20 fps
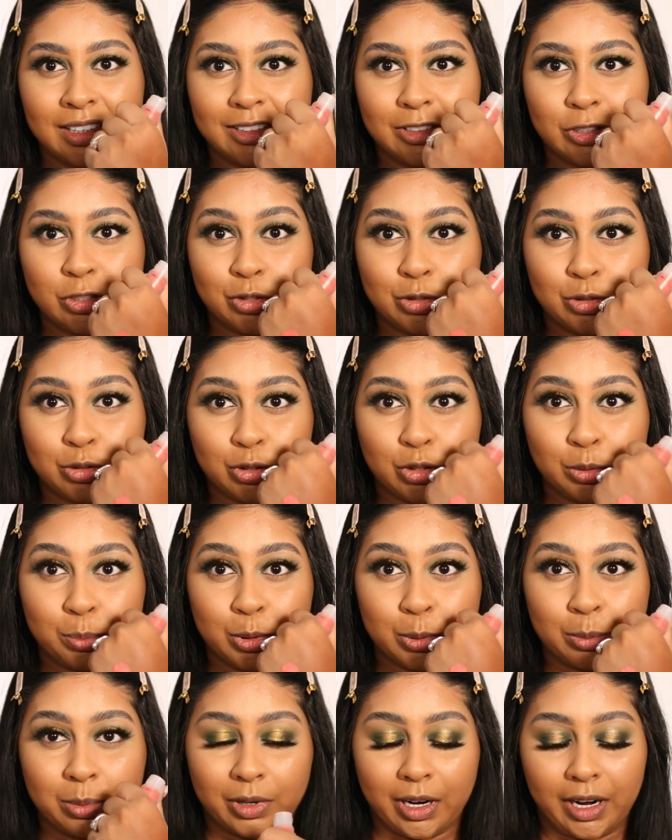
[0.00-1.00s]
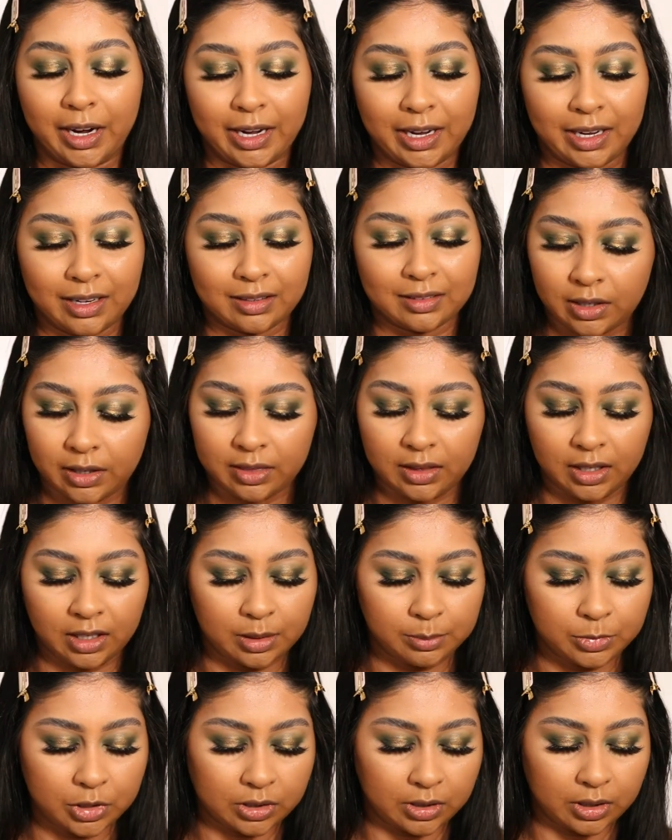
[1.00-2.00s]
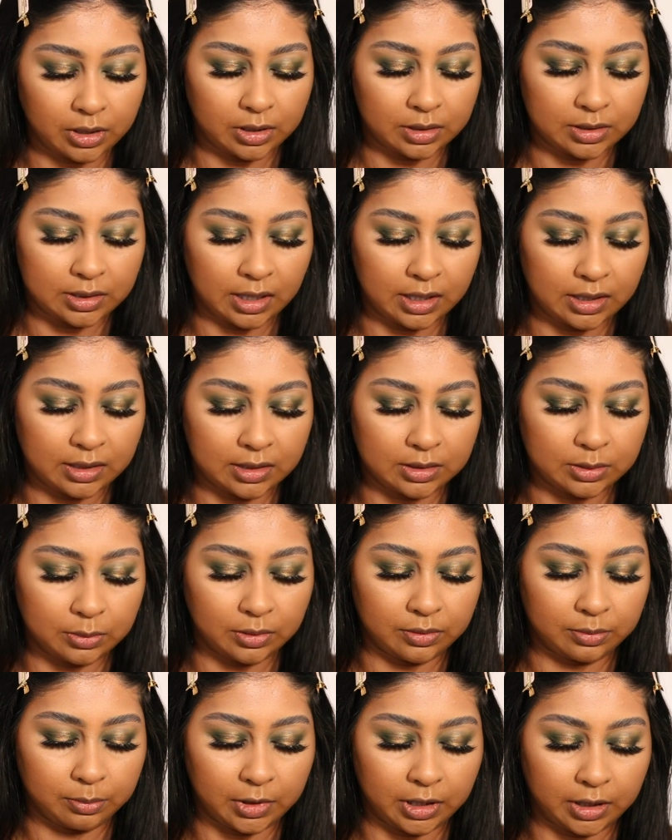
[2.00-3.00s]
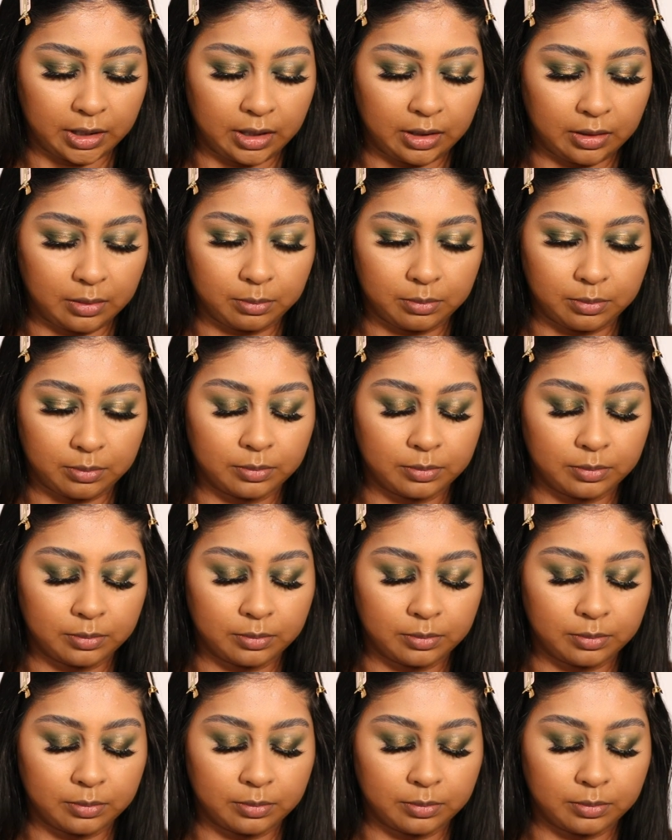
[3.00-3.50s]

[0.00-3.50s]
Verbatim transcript: Super bright. So I think I'm just going to take this with my